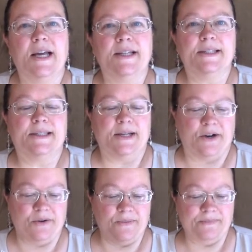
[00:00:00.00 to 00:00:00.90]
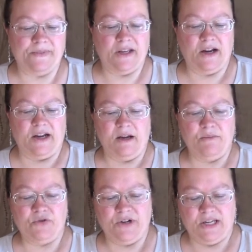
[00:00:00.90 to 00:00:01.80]
So I am
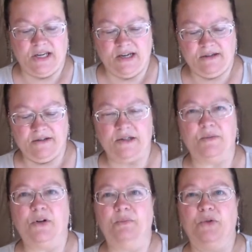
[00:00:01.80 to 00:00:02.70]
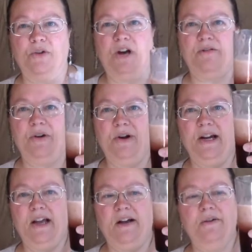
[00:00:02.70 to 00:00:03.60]
drinking some cold brew coffee right
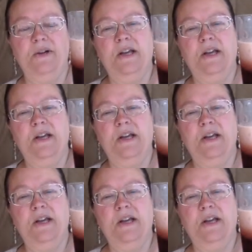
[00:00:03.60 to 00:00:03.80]
now,